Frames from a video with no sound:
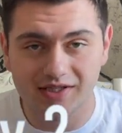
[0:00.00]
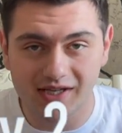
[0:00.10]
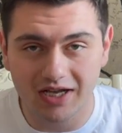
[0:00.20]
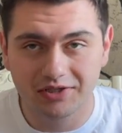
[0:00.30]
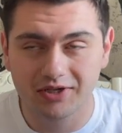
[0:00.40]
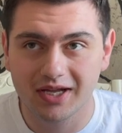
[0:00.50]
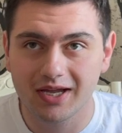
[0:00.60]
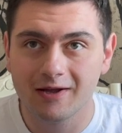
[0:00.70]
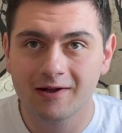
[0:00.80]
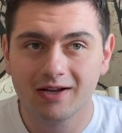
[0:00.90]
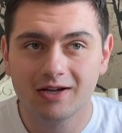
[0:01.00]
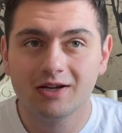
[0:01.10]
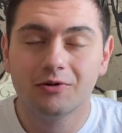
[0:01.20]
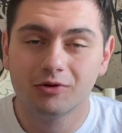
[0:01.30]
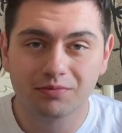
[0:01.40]
Yesterday
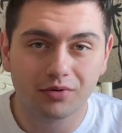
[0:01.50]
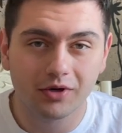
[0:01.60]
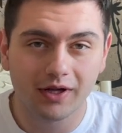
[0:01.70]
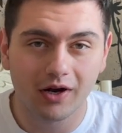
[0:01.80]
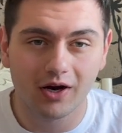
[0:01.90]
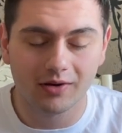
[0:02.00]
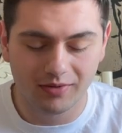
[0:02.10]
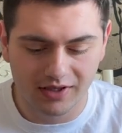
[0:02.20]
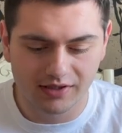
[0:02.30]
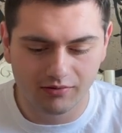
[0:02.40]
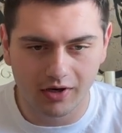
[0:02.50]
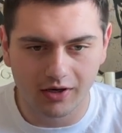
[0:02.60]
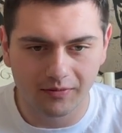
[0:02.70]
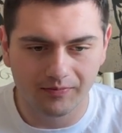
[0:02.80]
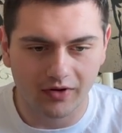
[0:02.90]
was pretty hard because,
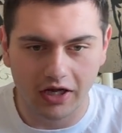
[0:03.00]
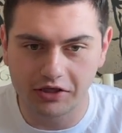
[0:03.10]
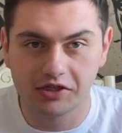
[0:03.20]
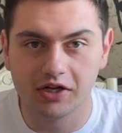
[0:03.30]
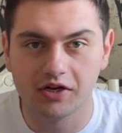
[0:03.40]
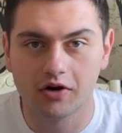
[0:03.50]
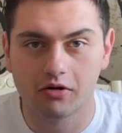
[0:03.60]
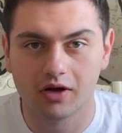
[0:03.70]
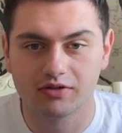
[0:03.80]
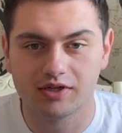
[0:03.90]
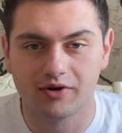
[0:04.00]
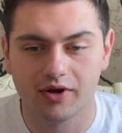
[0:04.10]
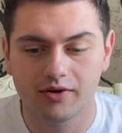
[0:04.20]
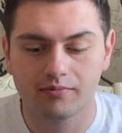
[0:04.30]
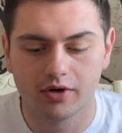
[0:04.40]
well, I just didn't know what I was
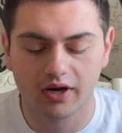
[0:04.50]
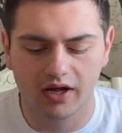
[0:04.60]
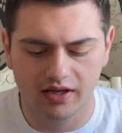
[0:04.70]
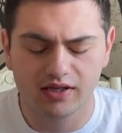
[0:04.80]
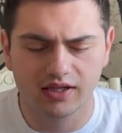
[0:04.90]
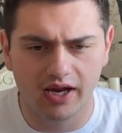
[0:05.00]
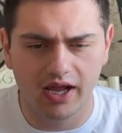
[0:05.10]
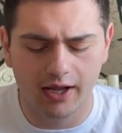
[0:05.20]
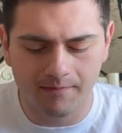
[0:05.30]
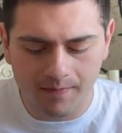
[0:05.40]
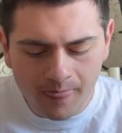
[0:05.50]
doing, but I think today